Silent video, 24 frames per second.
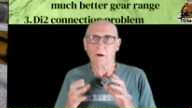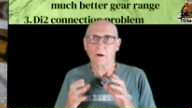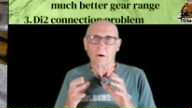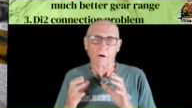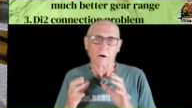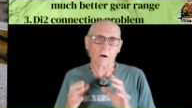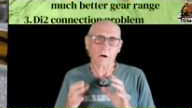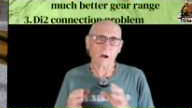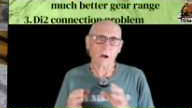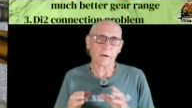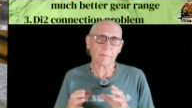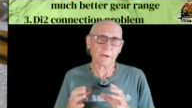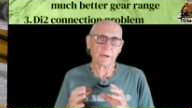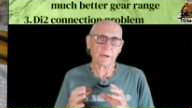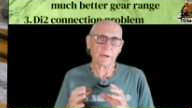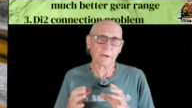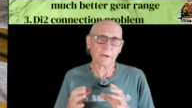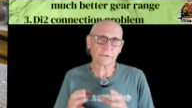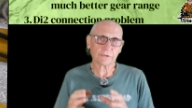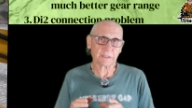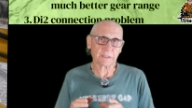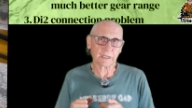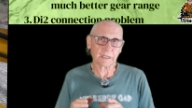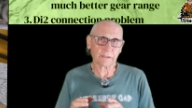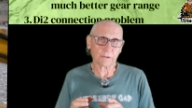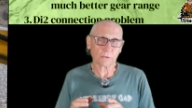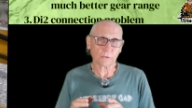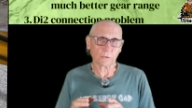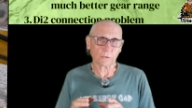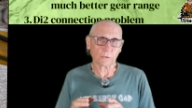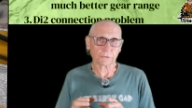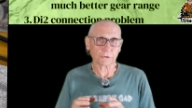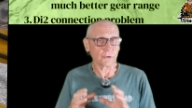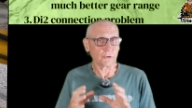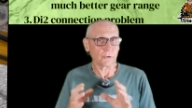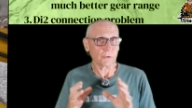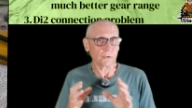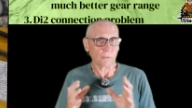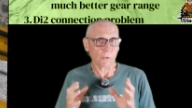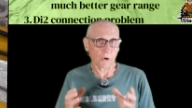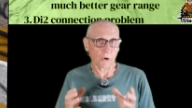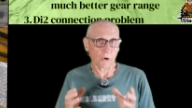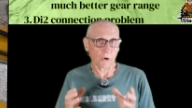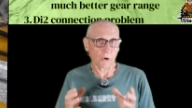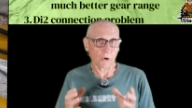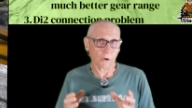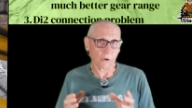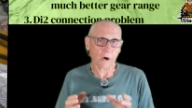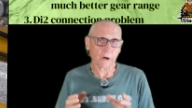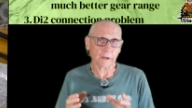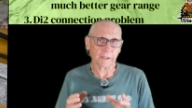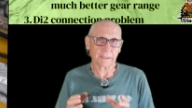are almost identical to or are